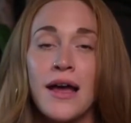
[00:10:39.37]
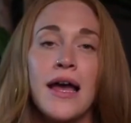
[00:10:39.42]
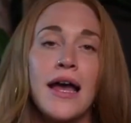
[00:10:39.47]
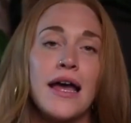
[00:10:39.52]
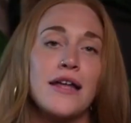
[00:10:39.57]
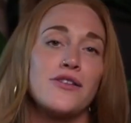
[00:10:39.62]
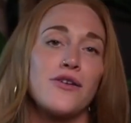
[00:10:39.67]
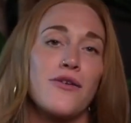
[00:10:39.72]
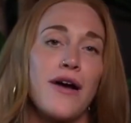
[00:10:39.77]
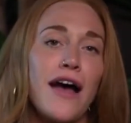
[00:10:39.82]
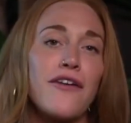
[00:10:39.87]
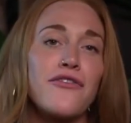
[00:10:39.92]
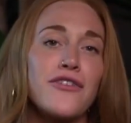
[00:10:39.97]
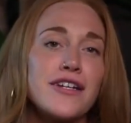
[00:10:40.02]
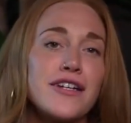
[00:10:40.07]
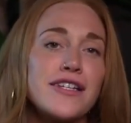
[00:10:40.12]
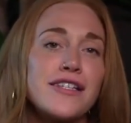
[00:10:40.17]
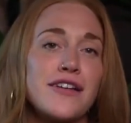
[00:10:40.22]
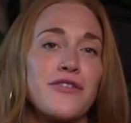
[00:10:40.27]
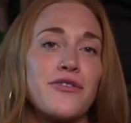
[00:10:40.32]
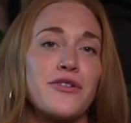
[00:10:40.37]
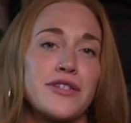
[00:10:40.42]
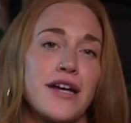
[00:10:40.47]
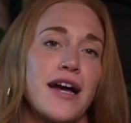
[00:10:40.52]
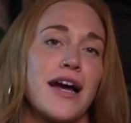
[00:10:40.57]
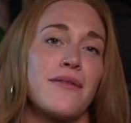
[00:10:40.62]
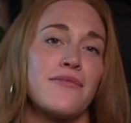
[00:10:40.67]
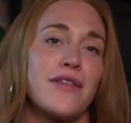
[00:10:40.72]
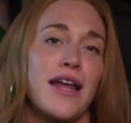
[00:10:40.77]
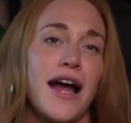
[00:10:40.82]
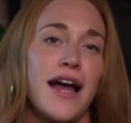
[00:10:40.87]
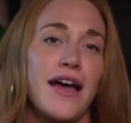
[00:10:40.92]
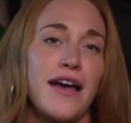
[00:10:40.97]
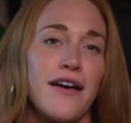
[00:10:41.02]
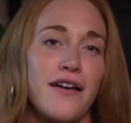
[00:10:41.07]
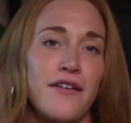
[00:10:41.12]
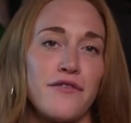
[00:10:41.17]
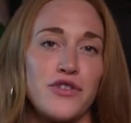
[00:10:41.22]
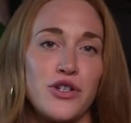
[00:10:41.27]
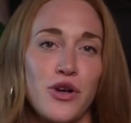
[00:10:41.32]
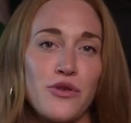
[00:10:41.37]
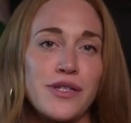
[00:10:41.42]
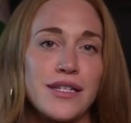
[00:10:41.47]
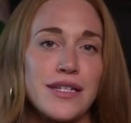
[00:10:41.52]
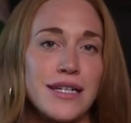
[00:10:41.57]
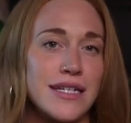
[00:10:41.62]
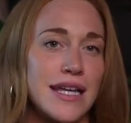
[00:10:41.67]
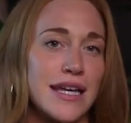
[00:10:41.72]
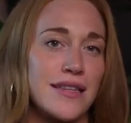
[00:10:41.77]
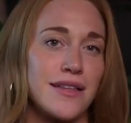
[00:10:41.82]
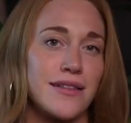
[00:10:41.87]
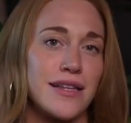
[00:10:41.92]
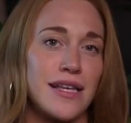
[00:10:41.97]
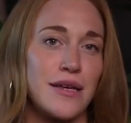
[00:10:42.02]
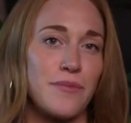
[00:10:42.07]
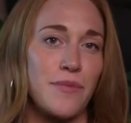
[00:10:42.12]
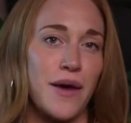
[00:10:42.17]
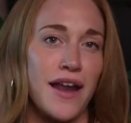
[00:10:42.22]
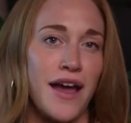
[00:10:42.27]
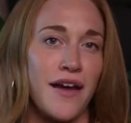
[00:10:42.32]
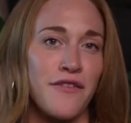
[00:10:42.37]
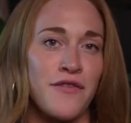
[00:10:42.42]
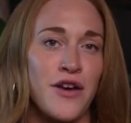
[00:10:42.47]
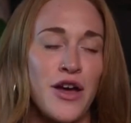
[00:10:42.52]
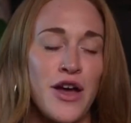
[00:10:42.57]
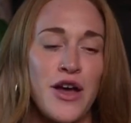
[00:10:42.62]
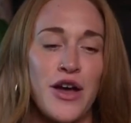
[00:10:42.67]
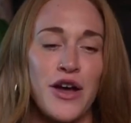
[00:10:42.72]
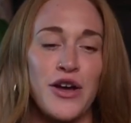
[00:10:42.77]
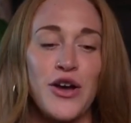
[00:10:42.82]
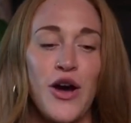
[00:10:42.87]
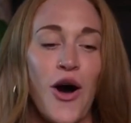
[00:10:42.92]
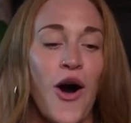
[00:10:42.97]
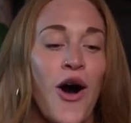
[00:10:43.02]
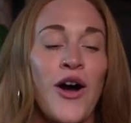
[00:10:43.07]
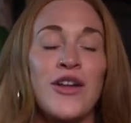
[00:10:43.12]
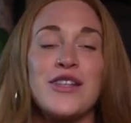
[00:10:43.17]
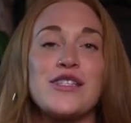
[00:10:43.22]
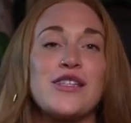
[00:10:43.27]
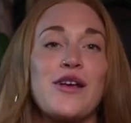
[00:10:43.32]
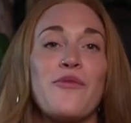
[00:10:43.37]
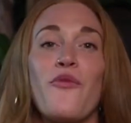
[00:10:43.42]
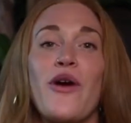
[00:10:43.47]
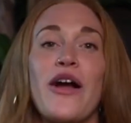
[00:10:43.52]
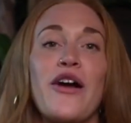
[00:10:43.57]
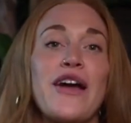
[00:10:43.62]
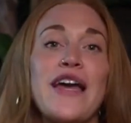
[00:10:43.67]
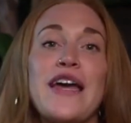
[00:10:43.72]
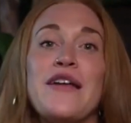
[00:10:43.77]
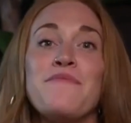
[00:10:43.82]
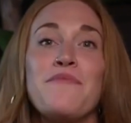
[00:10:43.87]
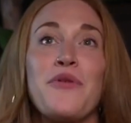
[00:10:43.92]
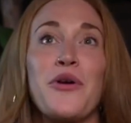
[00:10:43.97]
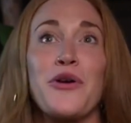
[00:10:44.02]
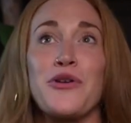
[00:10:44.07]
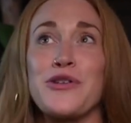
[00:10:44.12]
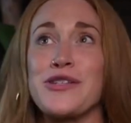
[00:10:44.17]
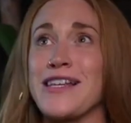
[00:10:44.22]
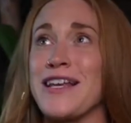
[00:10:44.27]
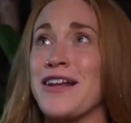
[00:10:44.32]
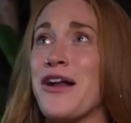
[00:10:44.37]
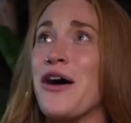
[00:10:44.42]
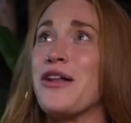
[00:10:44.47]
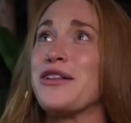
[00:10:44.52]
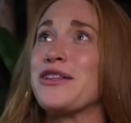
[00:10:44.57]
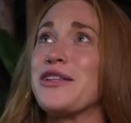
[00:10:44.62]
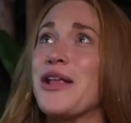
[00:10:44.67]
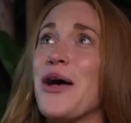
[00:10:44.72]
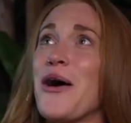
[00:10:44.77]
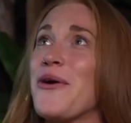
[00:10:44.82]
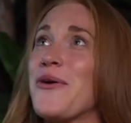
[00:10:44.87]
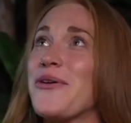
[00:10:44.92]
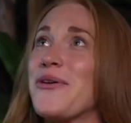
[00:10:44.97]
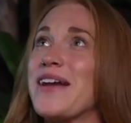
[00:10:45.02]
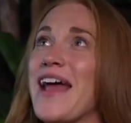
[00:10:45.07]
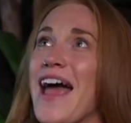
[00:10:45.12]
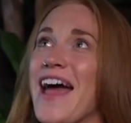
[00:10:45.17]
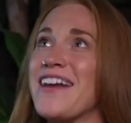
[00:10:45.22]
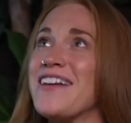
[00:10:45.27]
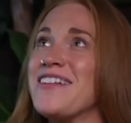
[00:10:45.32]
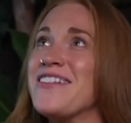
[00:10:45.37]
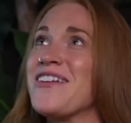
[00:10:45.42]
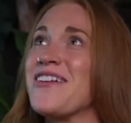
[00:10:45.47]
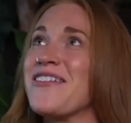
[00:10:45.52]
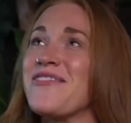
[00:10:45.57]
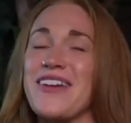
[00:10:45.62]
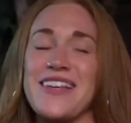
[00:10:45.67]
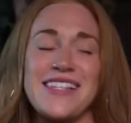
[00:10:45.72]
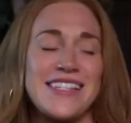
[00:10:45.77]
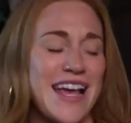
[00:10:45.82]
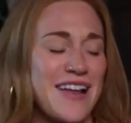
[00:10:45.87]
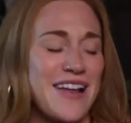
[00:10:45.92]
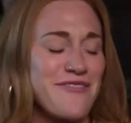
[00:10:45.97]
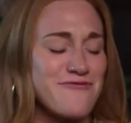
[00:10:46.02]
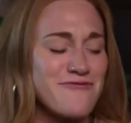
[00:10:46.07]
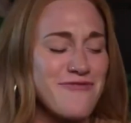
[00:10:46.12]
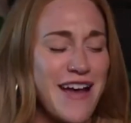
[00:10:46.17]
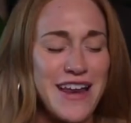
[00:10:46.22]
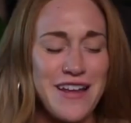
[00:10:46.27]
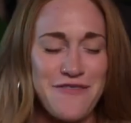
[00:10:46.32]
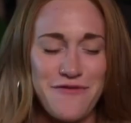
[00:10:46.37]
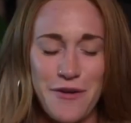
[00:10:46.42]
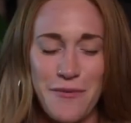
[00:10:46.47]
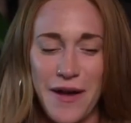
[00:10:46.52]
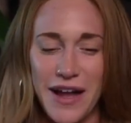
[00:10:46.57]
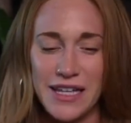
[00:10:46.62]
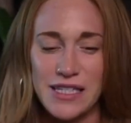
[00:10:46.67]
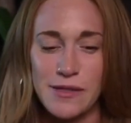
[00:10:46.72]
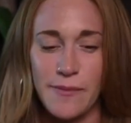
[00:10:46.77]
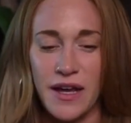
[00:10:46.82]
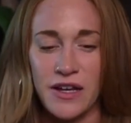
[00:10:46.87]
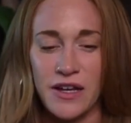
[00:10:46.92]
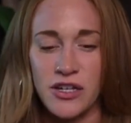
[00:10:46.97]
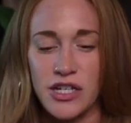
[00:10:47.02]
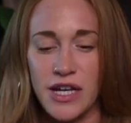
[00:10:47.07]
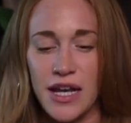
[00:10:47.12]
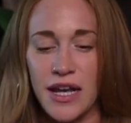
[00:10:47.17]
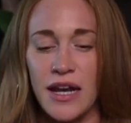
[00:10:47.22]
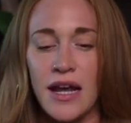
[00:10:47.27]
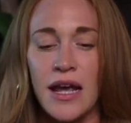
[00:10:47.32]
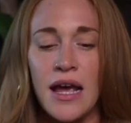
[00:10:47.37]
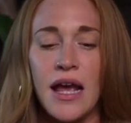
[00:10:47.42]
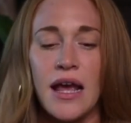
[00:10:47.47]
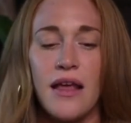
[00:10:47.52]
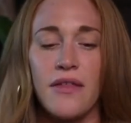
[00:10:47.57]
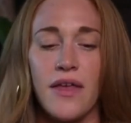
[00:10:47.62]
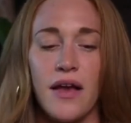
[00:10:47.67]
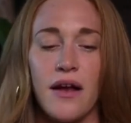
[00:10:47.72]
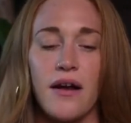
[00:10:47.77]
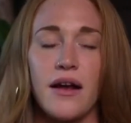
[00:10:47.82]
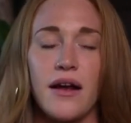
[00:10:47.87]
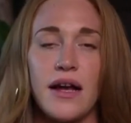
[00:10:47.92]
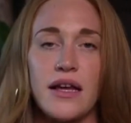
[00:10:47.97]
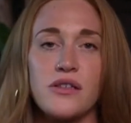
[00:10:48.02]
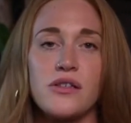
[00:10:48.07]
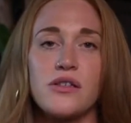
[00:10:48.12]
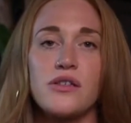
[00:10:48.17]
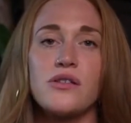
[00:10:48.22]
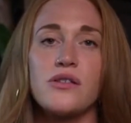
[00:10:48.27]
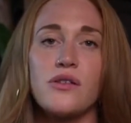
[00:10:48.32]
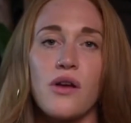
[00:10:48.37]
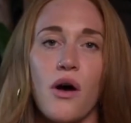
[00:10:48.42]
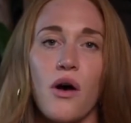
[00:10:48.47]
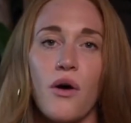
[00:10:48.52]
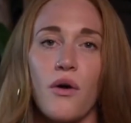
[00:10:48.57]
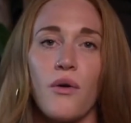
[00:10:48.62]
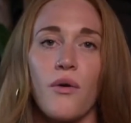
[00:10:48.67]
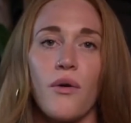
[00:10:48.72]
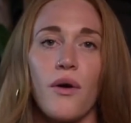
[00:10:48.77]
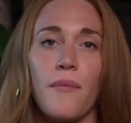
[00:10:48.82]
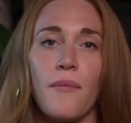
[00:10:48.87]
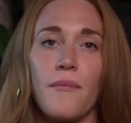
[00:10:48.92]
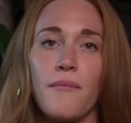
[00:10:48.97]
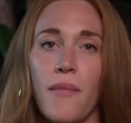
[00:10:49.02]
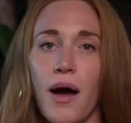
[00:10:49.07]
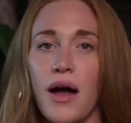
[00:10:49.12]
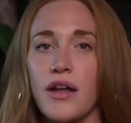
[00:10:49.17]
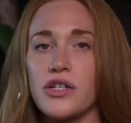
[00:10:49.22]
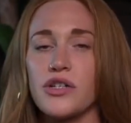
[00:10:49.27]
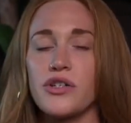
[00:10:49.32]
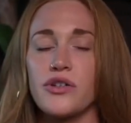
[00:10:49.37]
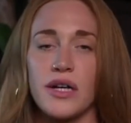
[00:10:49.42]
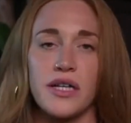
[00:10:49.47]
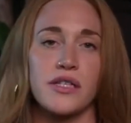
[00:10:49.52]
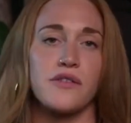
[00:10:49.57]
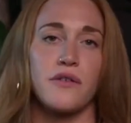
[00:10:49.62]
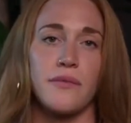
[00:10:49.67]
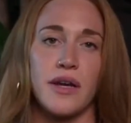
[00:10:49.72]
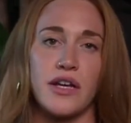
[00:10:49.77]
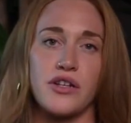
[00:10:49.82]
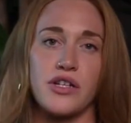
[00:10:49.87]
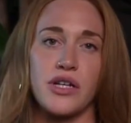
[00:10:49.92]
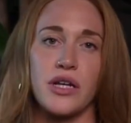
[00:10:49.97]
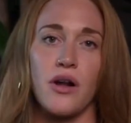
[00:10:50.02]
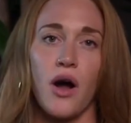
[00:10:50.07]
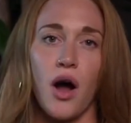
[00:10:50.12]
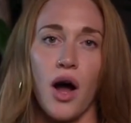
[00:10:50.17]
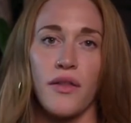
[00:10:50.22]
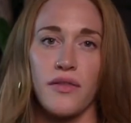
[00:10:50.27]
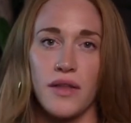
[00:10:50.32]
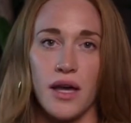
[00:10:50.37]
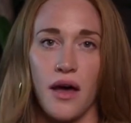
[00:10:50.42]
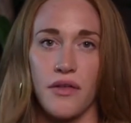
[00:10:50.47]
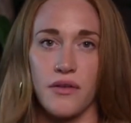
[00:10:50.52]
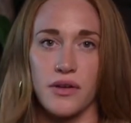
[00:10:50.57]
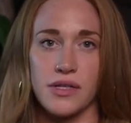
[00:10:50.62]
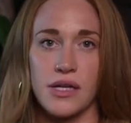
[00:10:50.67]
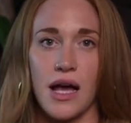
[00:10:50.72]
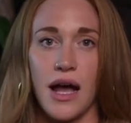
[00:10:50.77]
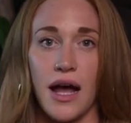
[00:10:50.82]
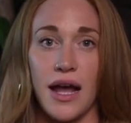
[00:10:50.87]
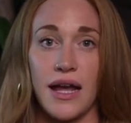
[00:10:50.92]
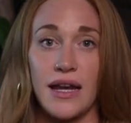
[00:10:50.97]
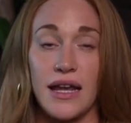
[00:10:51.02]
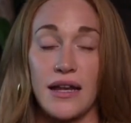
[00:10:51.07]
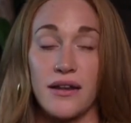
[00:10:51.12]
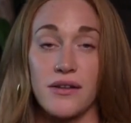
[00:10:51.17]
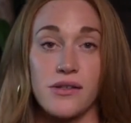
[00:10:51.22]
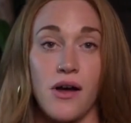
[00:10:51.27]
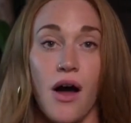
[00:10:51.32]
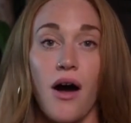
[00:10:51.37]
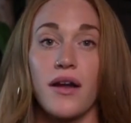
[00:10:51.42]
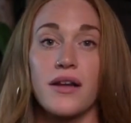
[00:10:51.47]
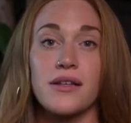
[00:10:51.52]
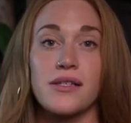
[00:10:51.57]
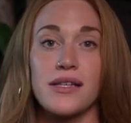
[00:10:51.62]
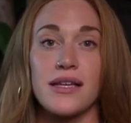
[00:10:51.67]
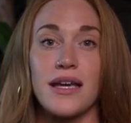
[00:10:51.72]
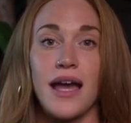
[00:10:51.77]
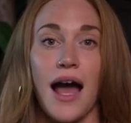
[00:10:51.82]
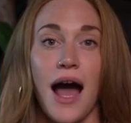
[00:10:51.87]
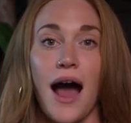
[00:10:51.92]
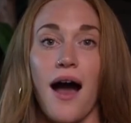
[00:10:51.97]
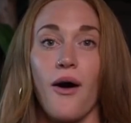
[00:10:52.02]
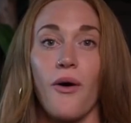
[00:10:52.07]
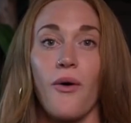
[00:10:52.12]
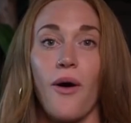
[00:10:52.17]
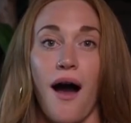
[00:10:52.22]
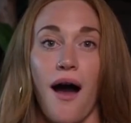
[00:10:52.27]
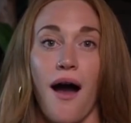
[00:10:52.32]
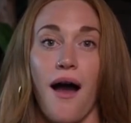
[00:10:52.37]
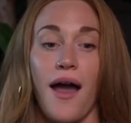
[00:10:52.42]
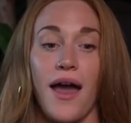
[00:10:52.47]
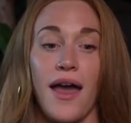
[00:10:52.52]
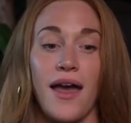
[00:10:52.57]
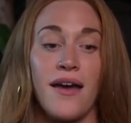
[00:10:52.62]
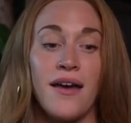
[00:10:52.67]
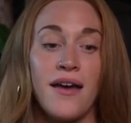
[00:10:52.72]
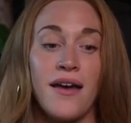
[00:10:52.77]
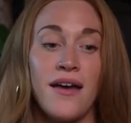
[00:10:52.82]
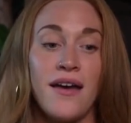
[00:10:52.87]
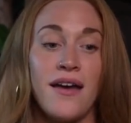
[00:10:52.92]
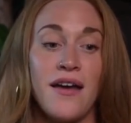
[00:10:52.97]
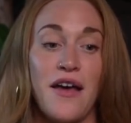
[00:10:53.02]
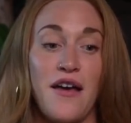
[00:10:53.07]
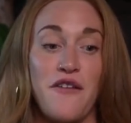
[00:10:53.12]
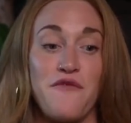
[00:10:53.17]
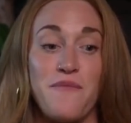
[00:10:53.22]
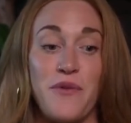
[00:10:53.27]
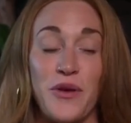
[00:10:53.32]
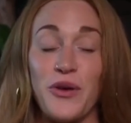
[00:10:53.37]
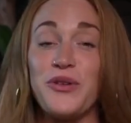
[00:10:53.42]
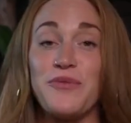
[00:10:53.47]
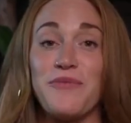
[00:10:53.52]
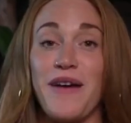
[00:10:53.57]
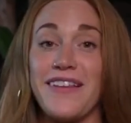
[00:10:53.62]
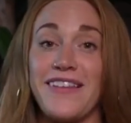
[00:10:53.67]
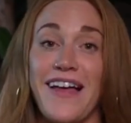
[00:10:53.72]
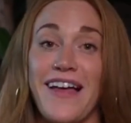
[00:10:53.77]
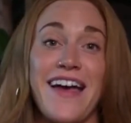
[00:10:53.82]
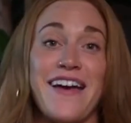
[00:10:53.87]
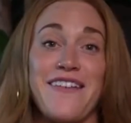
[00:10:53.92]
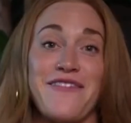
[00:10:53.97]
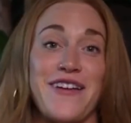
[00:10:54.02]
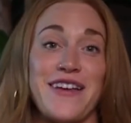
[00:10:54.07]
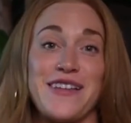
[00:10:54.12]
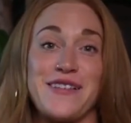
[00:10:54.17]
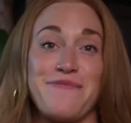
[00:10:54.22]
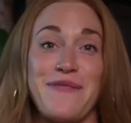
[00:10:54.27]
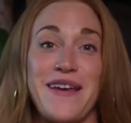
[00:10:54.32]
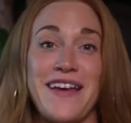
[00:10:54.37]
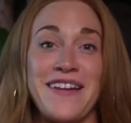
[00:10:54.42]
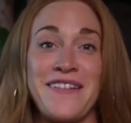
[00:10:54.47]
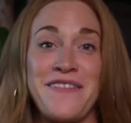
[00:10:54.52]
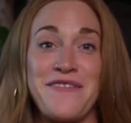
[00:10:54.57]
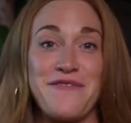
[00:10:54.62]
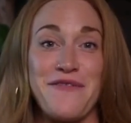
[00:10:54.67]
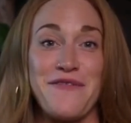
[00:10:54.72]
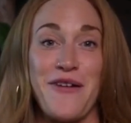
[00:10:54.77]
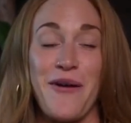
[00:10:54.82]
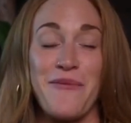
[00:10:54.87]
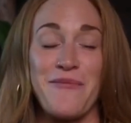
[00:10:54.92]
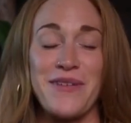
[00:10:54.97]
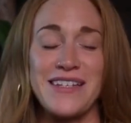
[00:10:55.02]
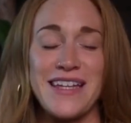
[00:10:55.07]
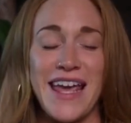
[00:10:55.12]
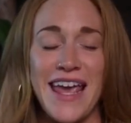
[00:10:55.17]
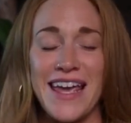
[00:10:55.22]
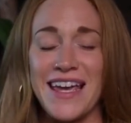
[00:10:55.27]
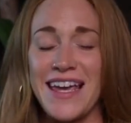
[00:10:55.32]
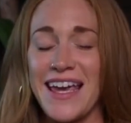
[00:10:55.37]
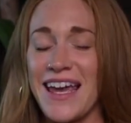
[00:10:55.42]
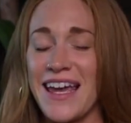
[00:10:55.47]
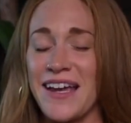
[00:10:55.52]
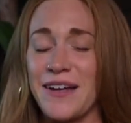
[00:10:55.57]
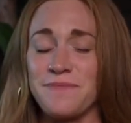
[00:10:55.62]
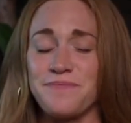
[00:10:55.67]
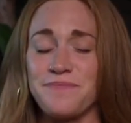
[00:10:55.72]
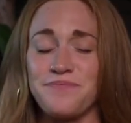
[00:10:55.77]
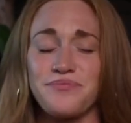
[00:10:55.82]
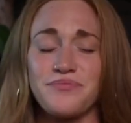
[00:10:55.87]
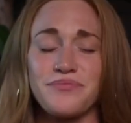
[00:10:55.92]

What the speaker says: And so every single time that I have chosen to take the leap and I've gone somewhere in person alone and nervous and ready for my expansion, there is so much transformation on the other side. It is honestly how I have built my life, has been from taking